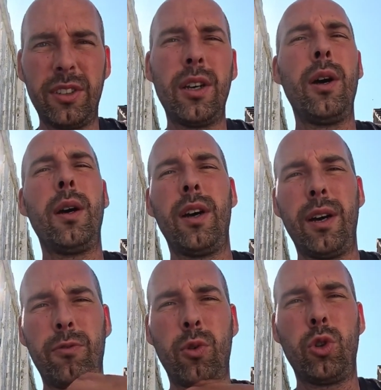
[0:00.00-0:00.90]

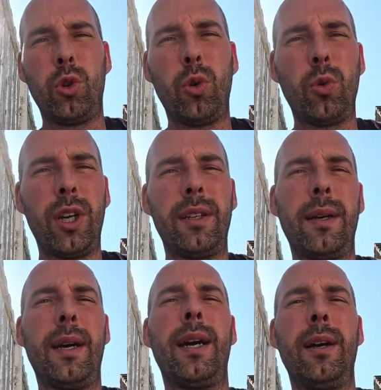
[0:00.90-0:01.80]
a 4-core one.
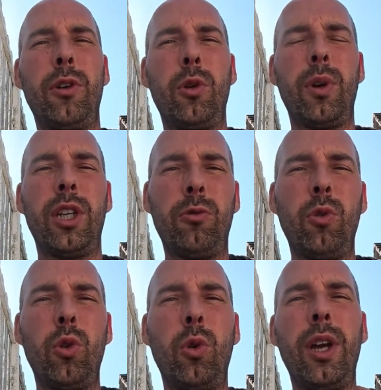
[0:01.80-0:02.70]
If you bring a
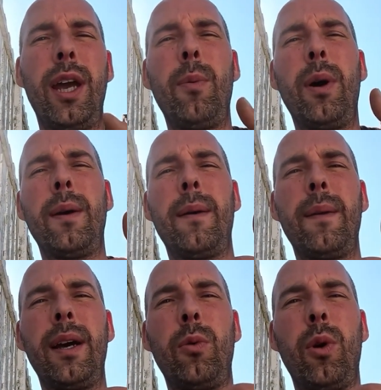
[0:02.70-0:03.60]
4-core cable,
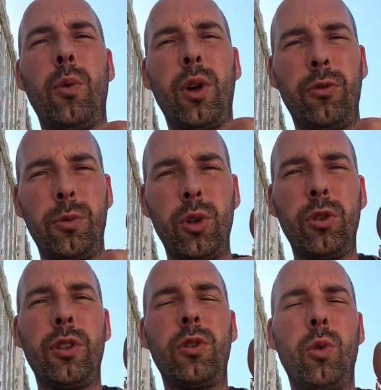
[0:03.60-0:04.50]
it will work for
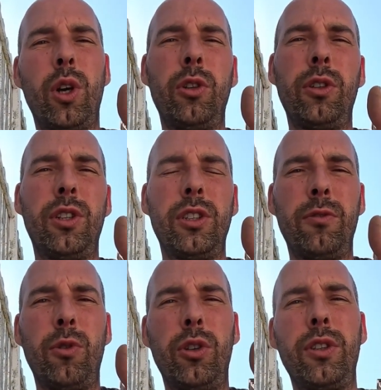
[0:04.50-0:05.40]
both the 230
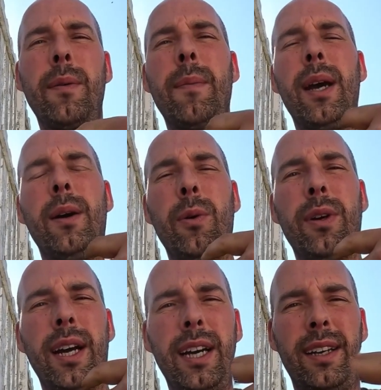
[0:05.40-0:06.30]
volt
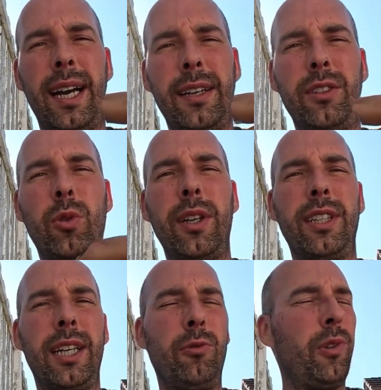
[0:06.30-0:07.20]
and the
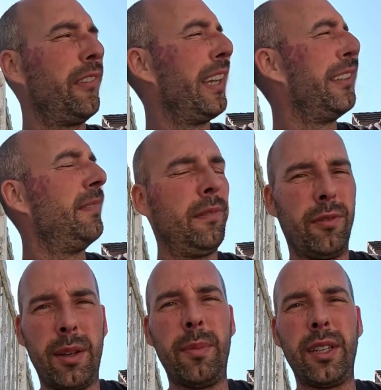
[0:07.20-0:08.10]
28 volt types.
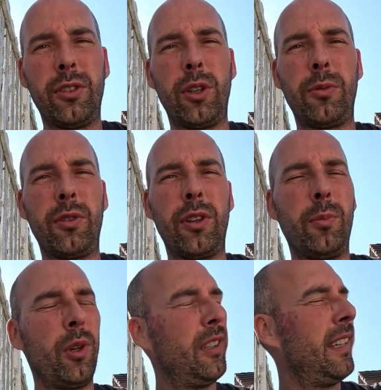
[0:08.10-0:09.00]
I mean, in terms of the
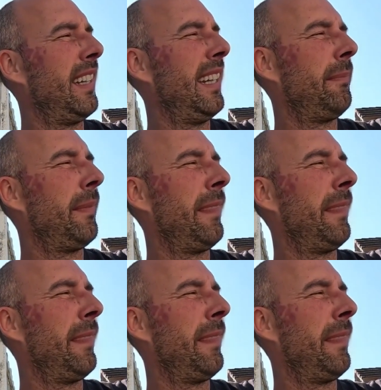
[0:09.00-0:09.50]
motor type.